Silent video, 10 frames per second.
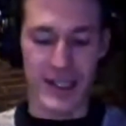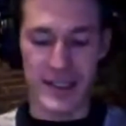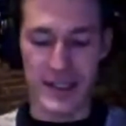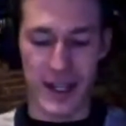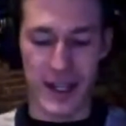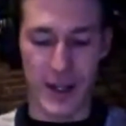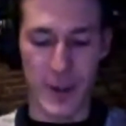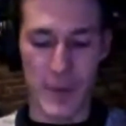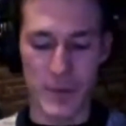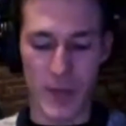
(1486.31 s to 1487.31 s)
Um,
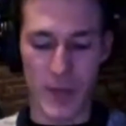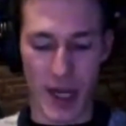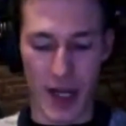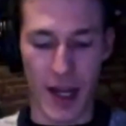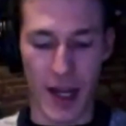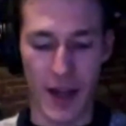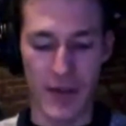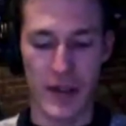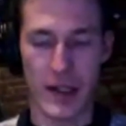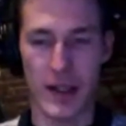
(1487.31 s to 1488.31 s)
I have. Uh,
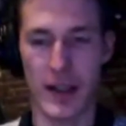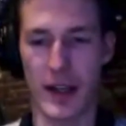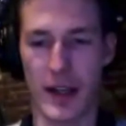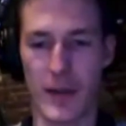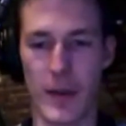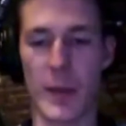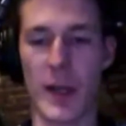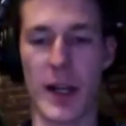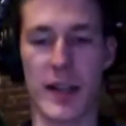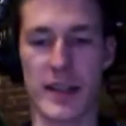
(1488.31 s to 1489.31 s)
I, I am
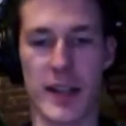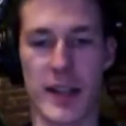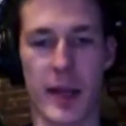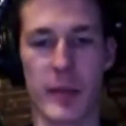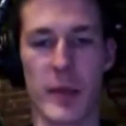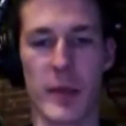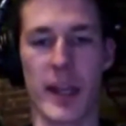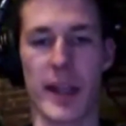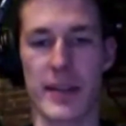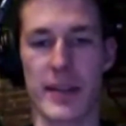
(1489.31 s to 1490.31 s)
constantly taking
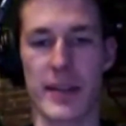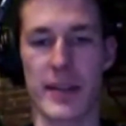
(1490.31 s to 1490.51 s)
meetings. of